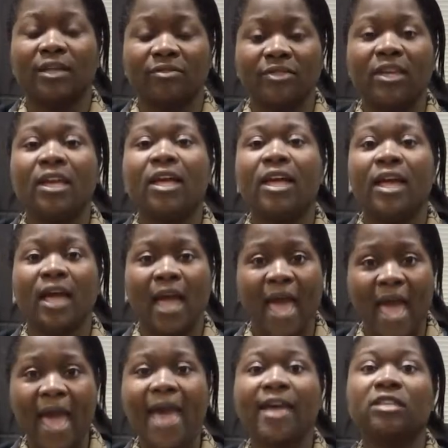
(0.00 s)
then
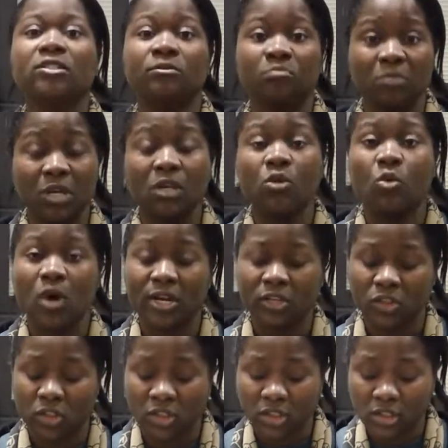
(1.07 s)
asks me
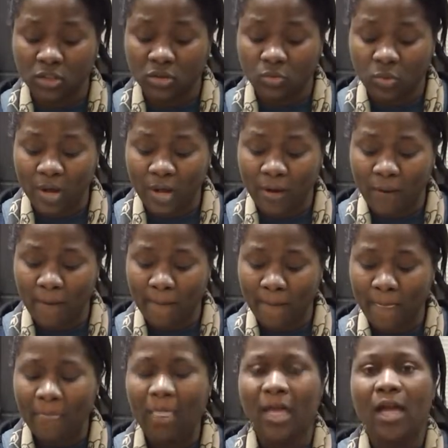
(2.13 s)
questions as well.
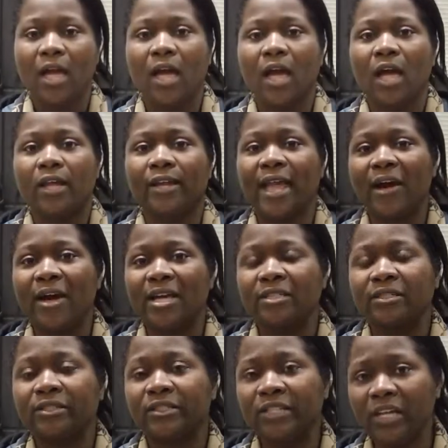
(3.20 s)
Now as
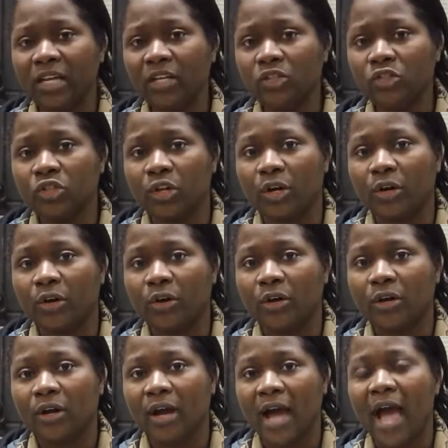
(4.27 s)
a teacher,
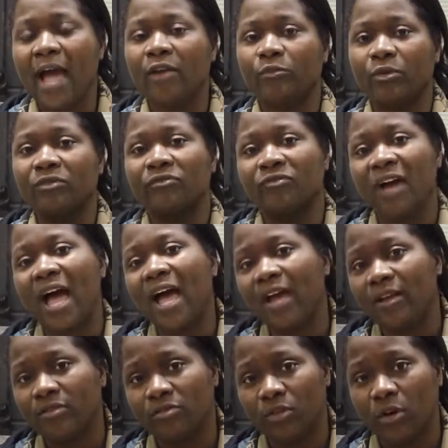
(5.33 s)
I
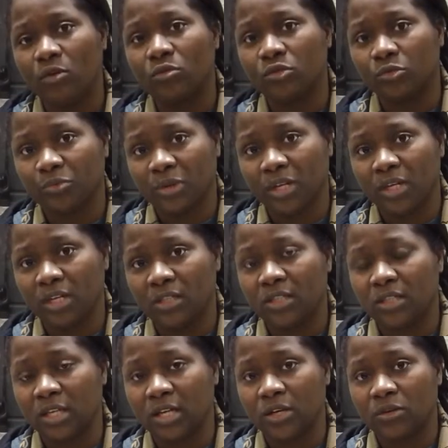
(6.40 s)
refined those reading
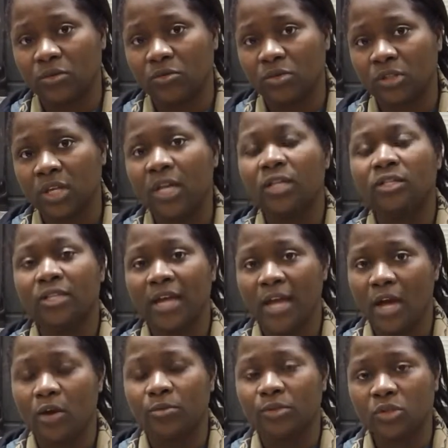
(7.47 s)
skills to
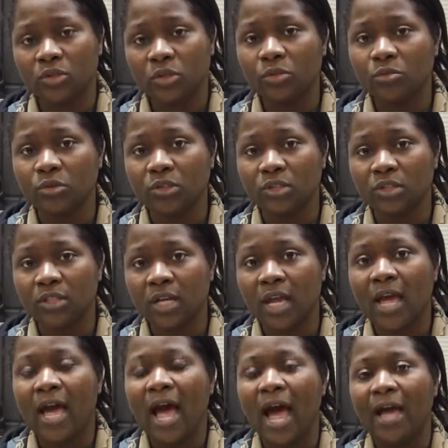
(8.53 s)
help students.
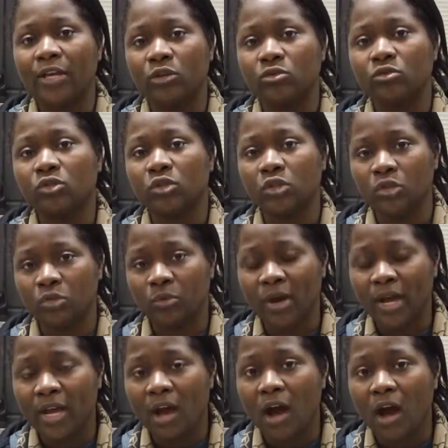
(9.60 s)
I use
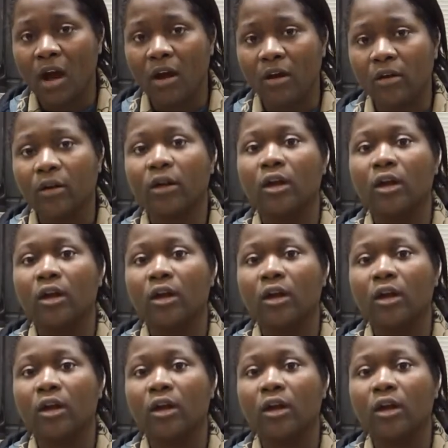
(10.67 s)
QAR,